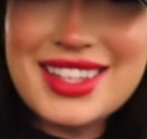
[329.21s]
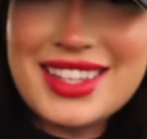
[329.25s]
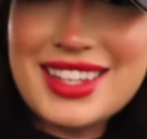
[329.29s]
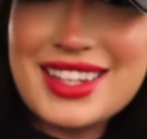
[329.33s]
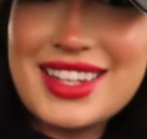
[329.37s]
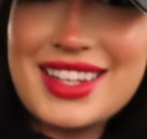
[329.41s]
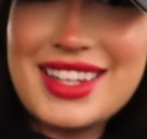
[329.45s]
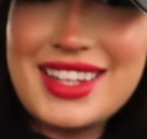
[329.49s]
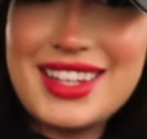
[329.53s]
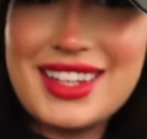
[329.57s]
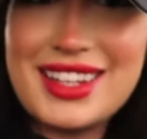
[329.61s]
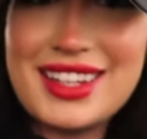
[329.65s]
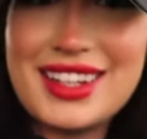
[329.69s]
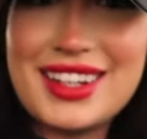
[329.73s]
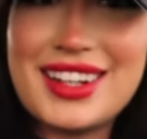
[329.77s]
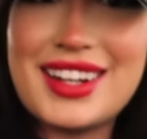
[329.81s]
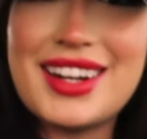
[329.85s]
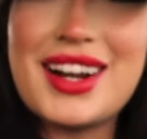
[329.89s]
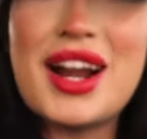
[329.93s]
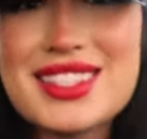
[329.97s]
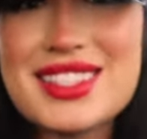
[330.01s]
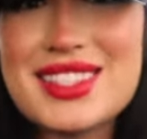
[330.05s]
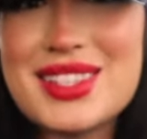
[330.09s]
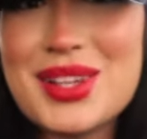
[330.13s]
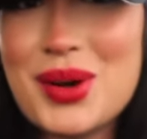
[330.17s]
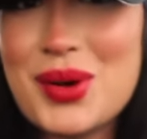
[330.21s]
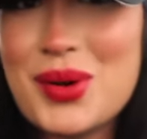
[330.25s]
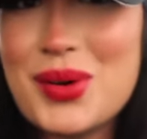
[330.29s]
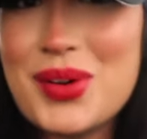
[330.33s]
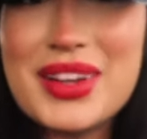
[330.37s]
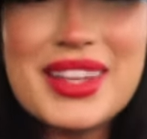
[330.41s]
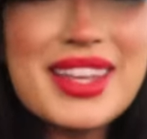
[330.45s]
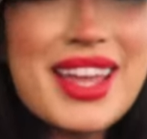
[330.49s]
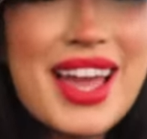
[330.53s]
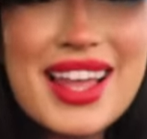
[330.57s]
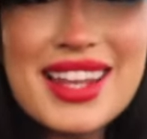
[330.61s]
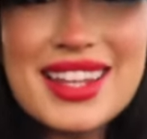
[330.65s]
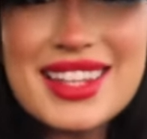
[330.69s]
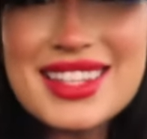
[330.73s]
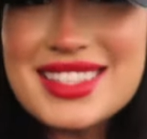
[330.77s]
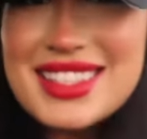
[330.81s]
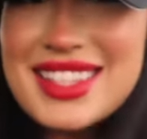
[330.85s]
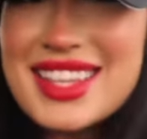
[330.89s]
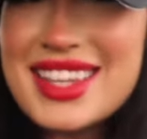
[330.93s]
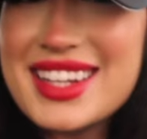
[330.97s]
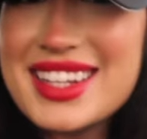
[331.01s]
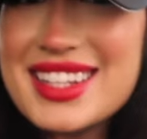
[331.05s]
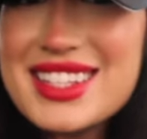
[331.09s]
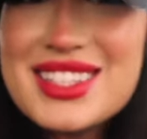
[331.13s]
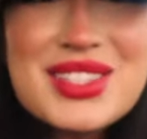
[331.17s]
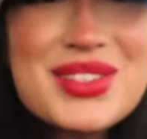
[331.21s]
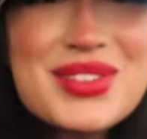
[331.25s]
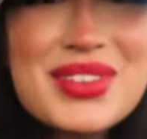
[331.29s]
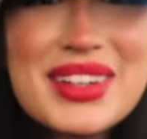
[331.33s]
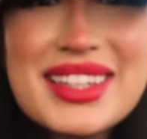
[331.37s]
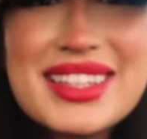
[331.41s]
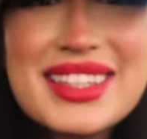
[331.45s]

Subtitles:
in here. So yeah, let's get into